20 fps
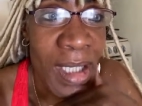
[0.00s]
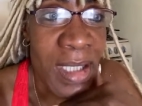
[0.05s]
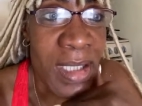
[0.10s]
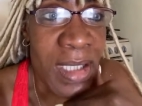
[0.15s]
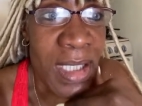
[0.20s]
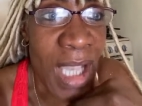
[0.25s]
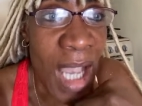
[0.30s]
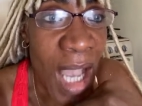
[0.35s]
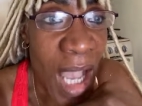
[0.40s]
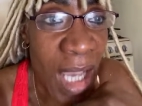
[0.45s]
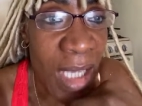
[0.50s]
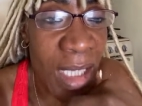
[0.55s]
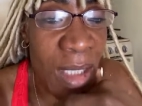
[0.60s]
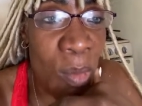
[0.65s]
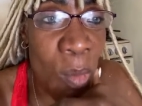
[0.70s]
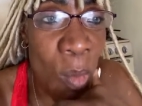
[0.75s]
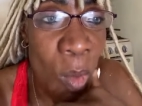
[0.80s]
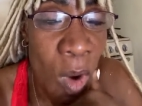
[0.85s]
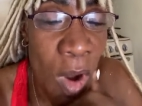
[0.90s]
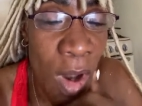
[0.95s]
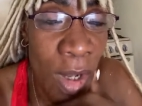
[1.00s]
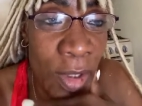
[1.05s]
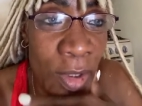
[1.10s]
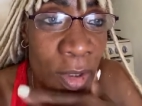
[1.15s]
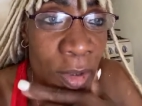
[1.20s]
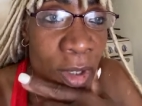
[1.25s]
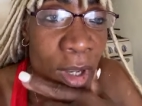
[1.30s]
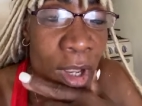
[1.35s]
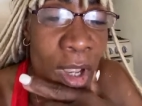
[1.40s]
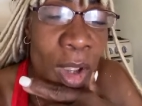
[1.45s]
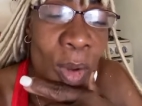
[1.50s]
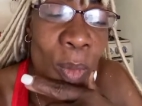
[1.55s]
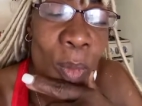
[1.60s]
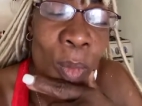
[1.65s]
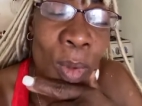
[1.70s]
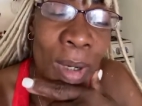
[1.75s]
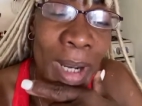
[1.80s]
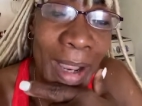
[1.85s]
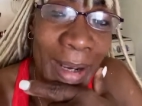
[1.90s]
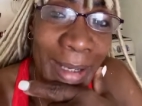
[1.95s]
You gotta drink lots of
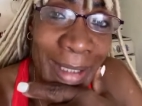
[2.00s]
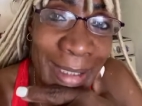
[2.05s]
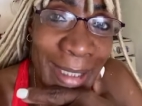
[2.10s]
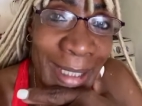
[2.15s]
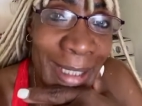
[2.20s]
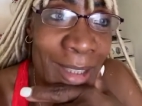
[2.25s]
water.